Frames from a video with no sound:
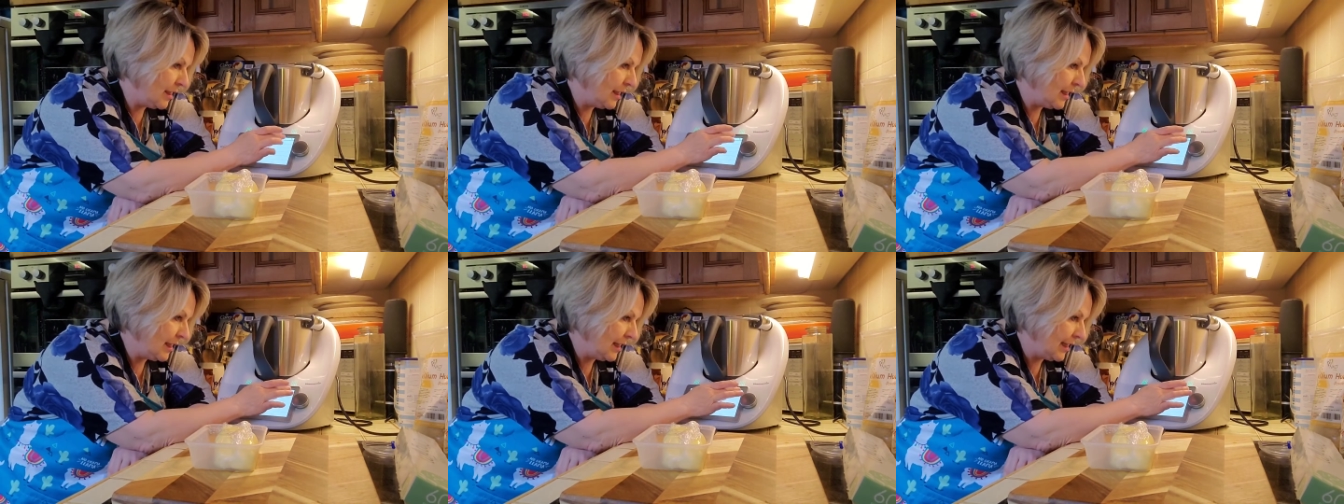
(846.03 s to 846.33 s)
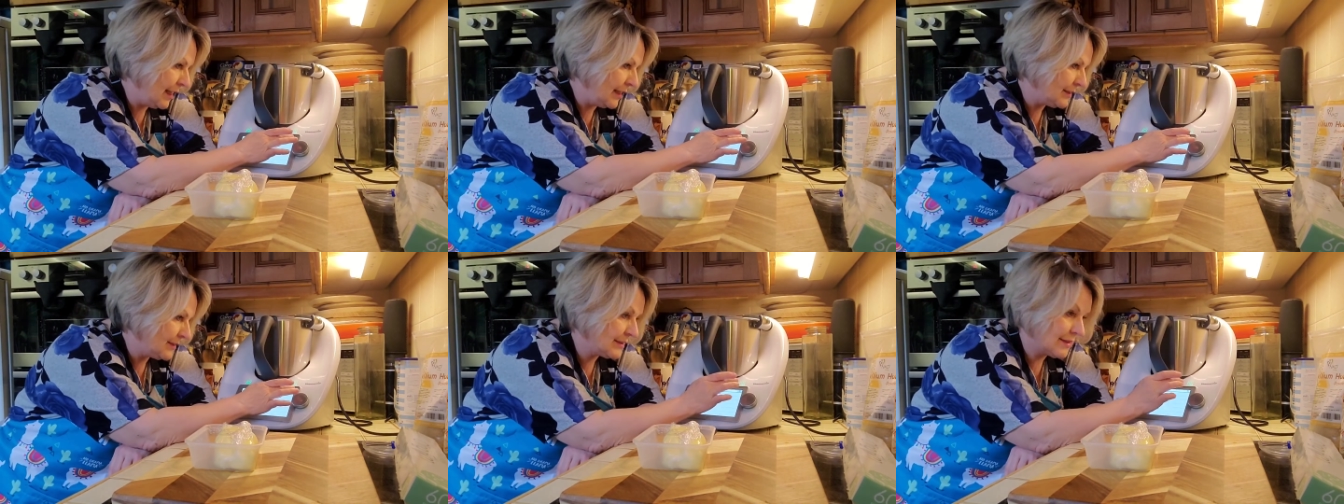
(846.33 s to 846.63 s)

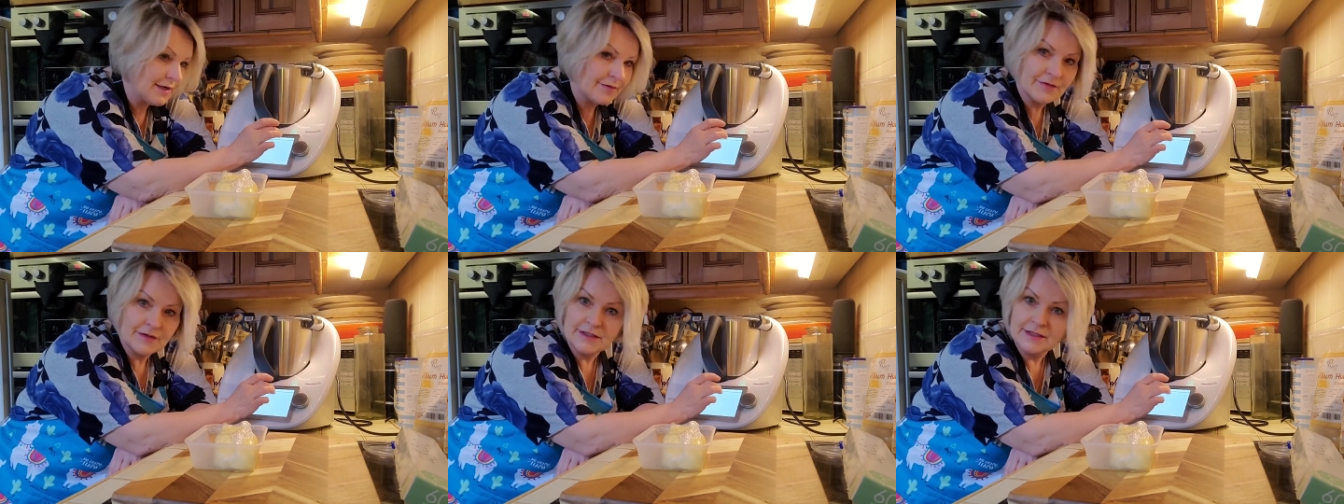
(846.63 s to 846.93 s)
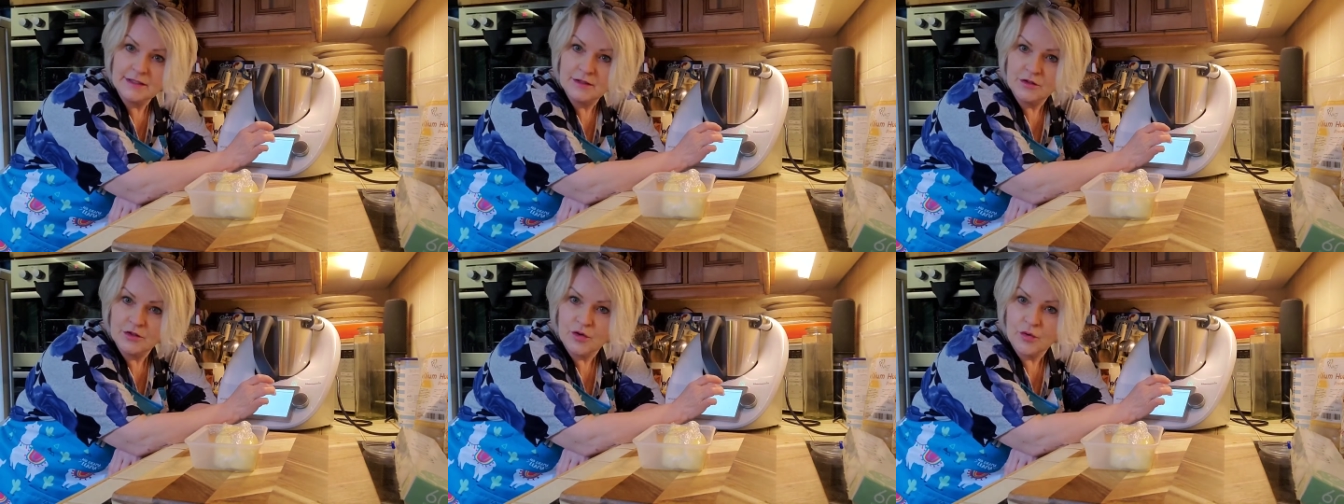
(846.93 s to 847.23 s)
let's have a
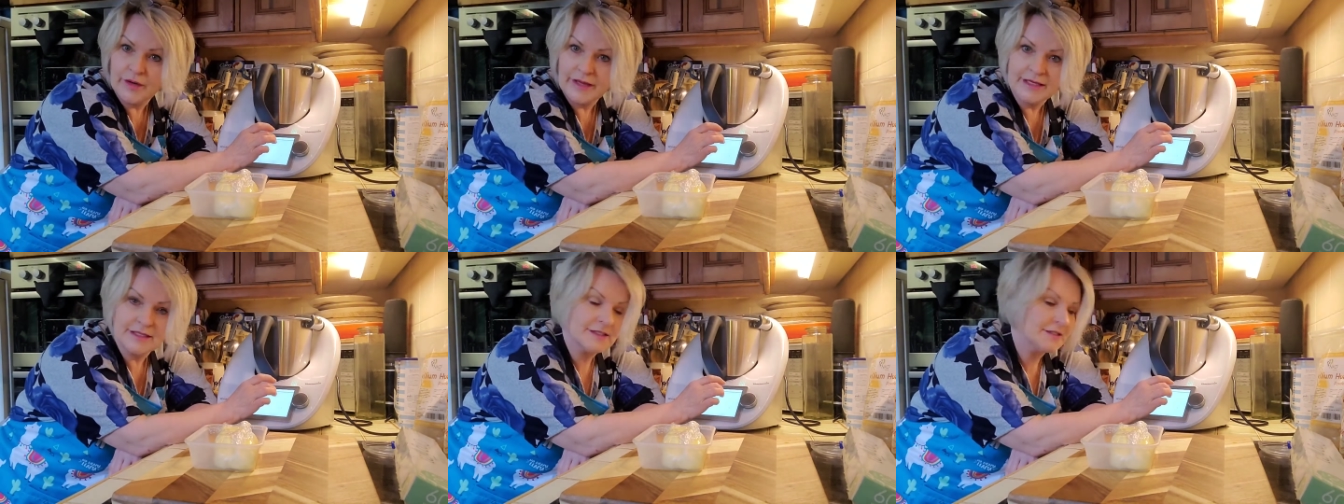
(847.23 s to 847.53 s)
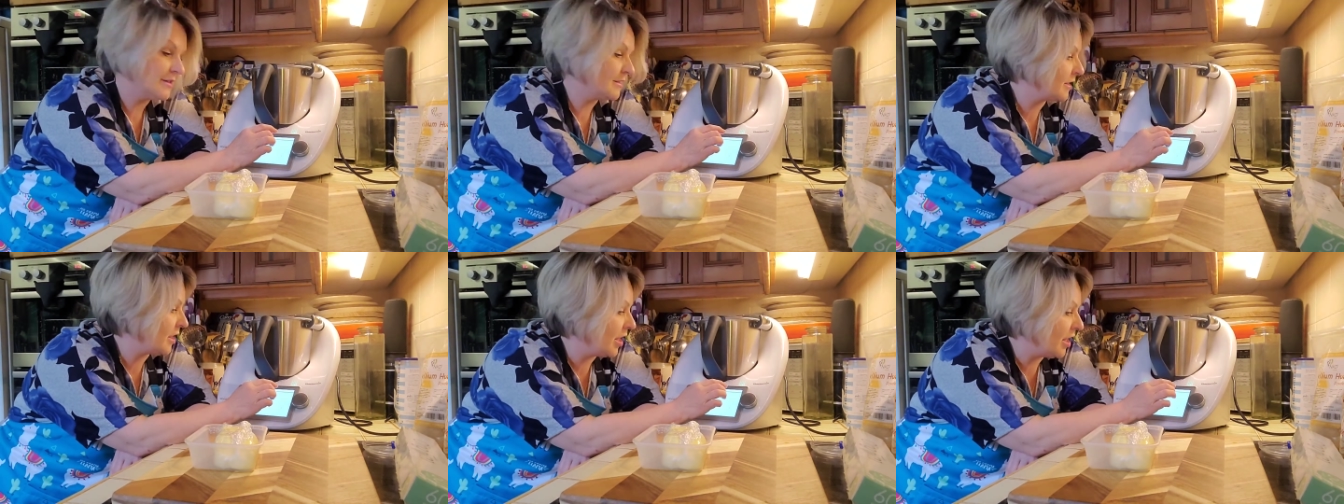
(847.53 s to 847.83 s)
little quick
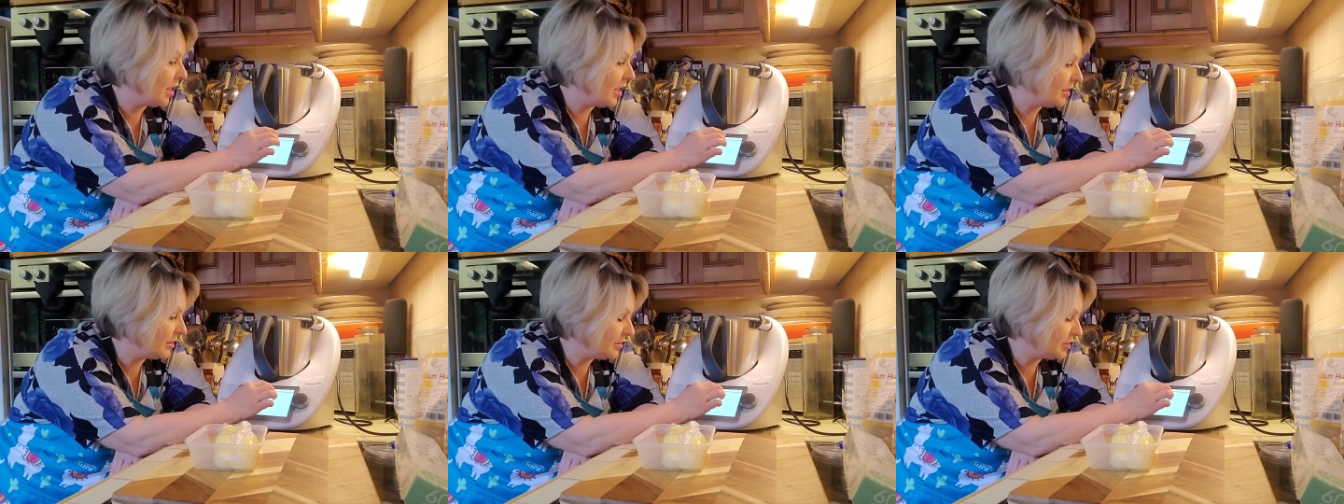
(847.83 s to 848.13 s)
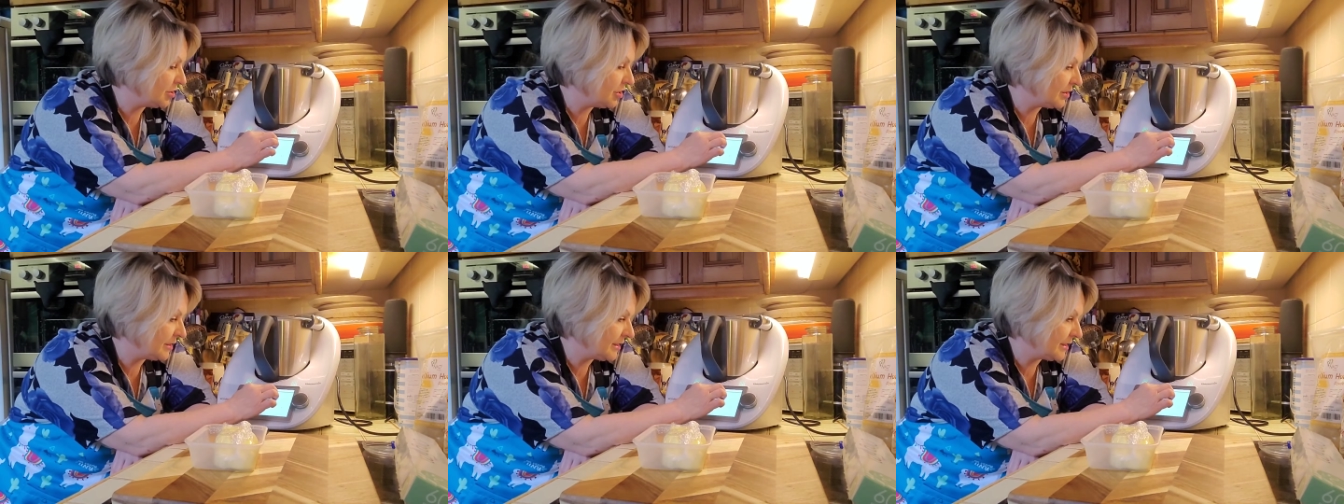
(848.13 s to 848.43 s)

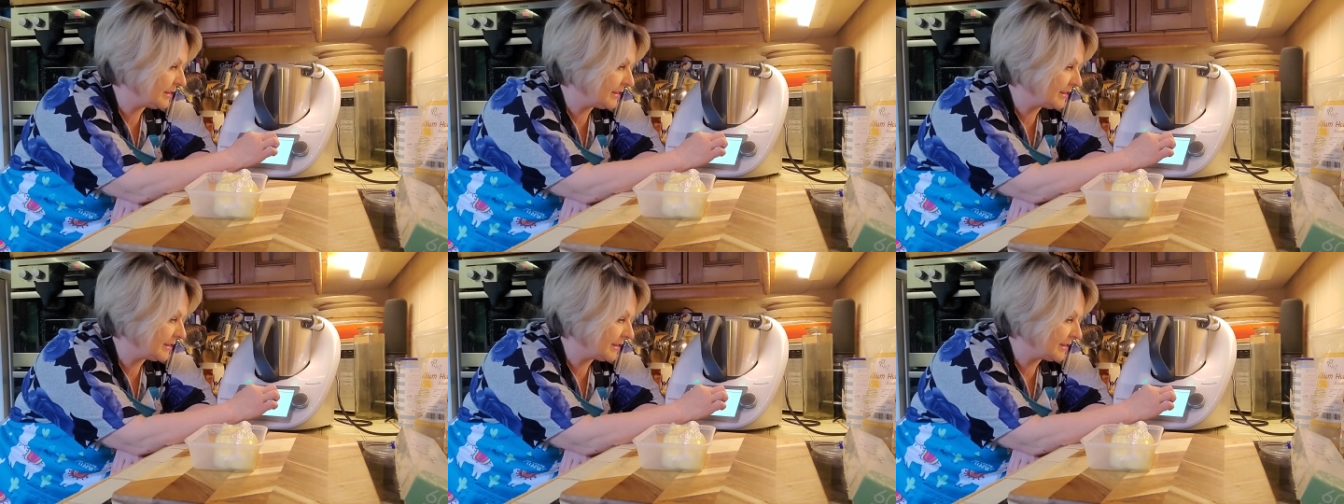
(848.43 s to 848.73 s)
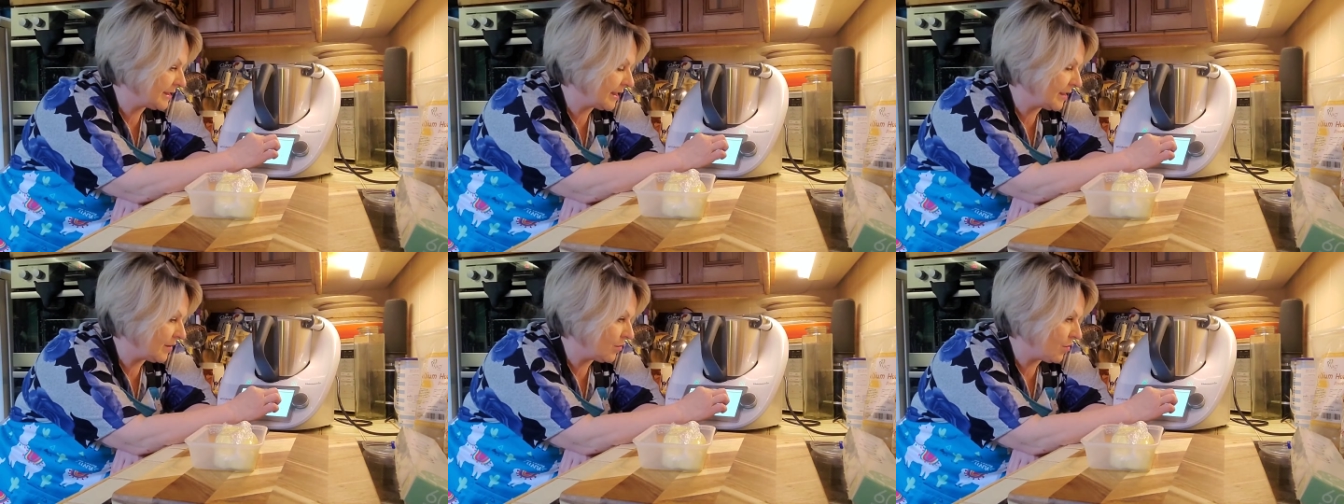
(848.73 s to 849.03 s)
search just to
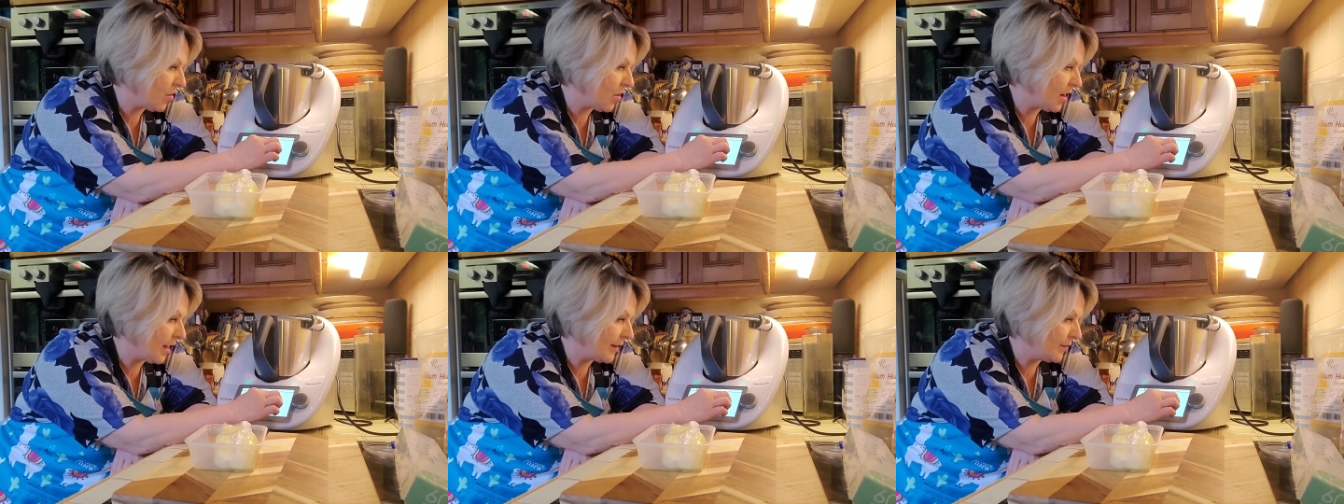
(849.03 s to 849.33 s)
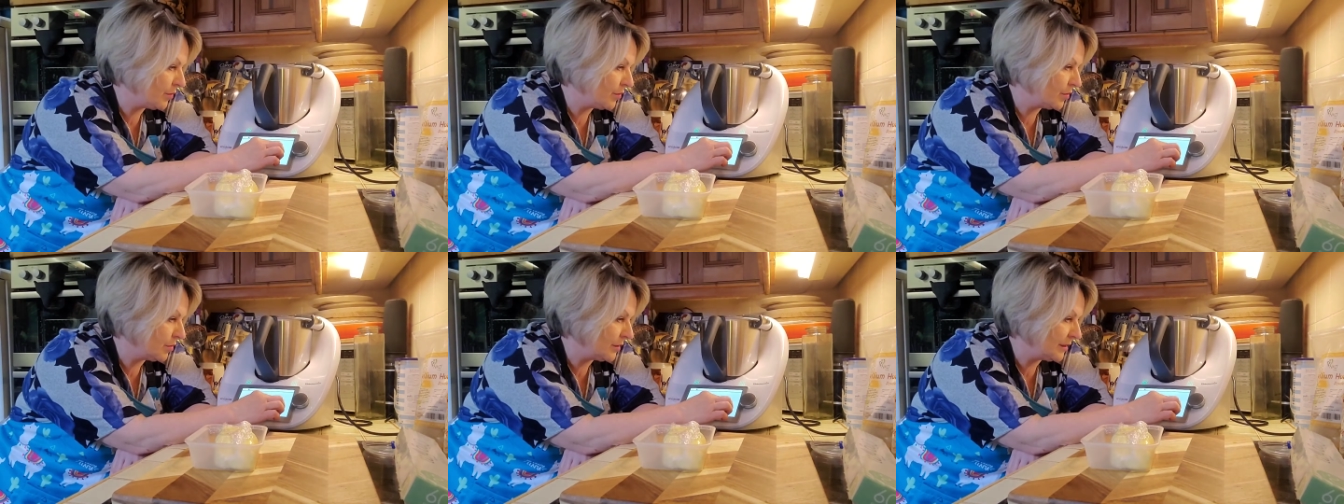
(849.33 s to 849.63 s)
see what I
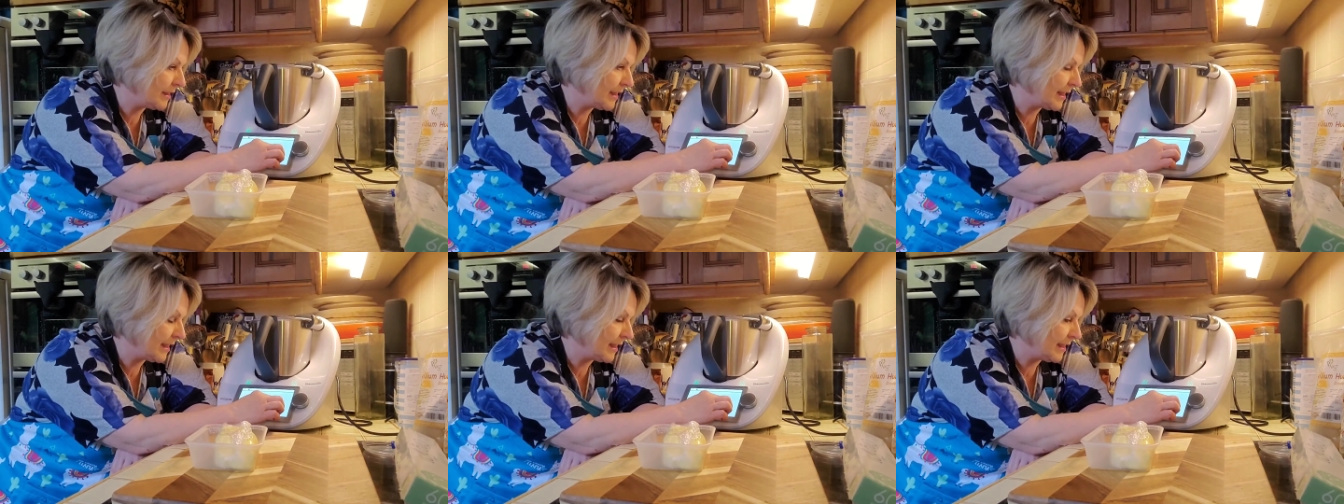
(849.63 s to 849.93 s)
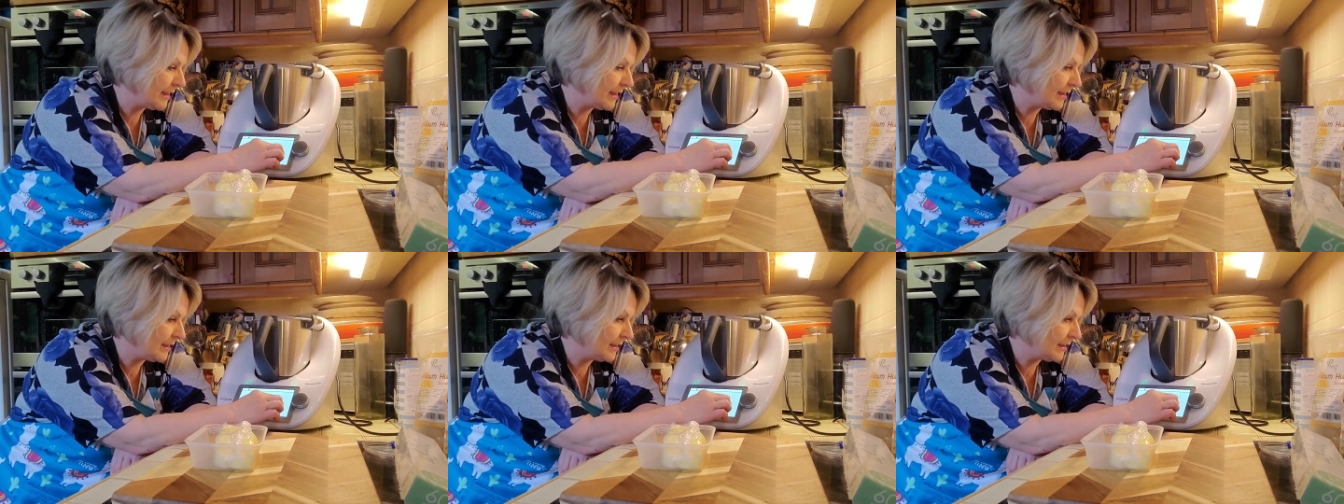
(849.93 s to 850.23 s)
will
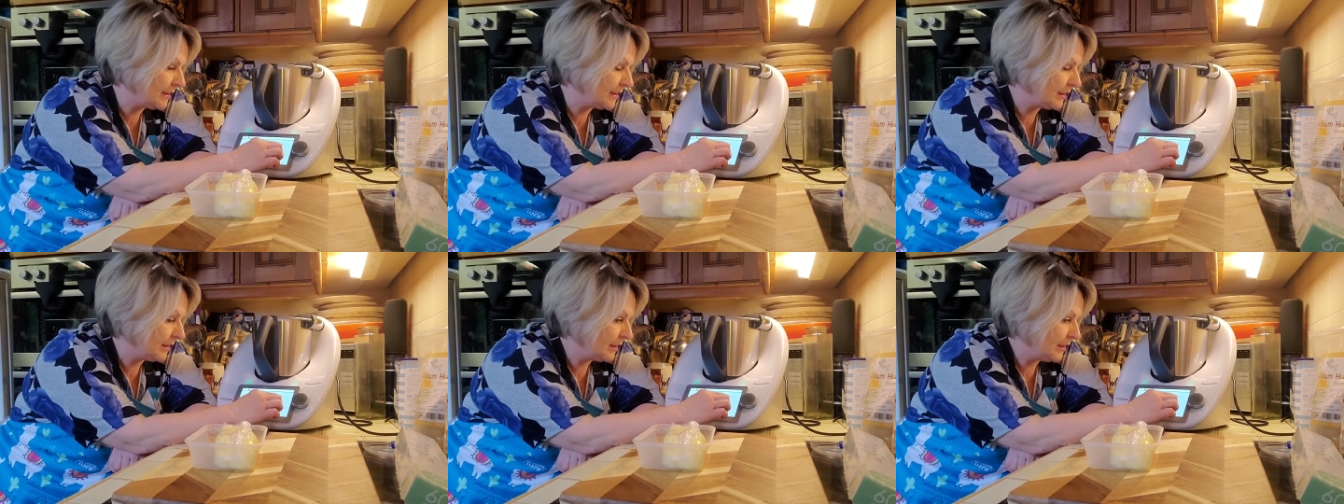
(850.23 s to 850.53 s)
need.